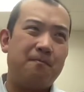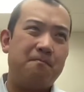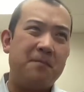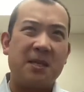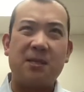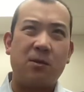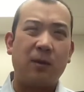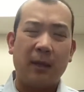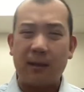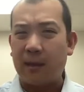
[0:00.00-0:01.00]
Mr.
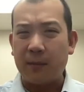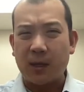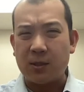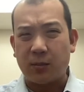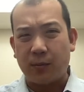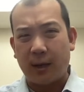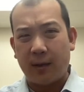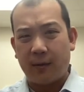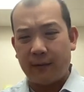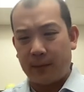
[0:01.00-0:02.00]
Lin that I'm not so
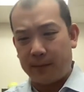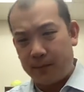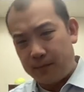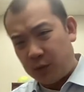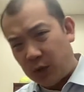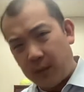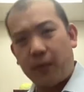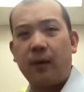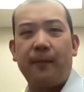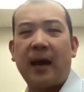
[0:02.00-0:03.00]
proud of and I try to
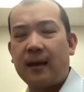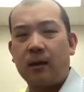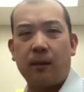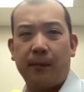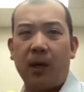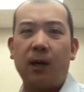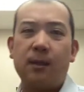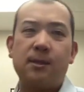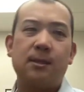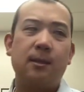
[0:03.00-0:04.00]
put it back in the
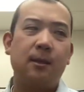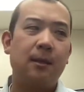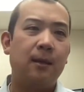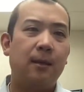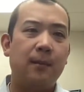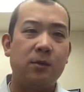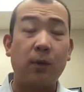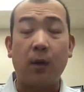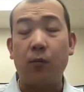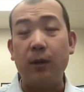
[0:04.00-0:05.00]
box. Because
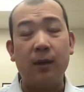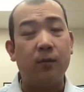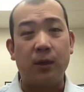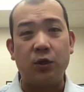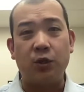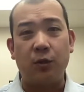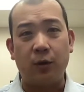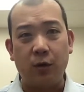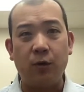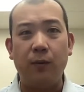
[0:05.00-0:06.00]
what I really want to show
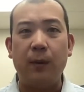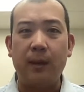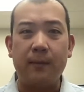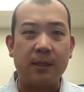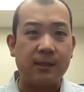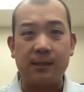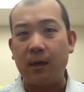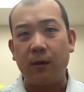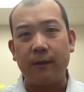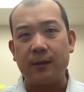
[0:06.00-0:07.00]
you and
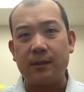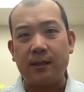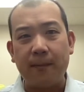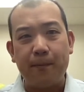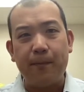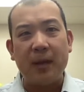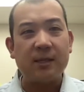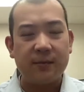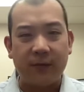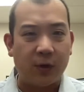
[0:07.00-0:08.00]
myself is the
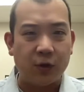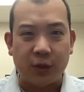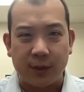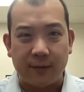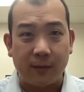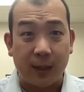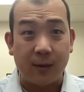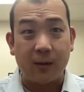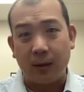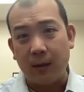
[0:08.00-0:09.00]
best version of me.
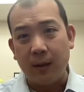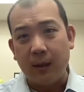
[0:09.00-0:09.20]
The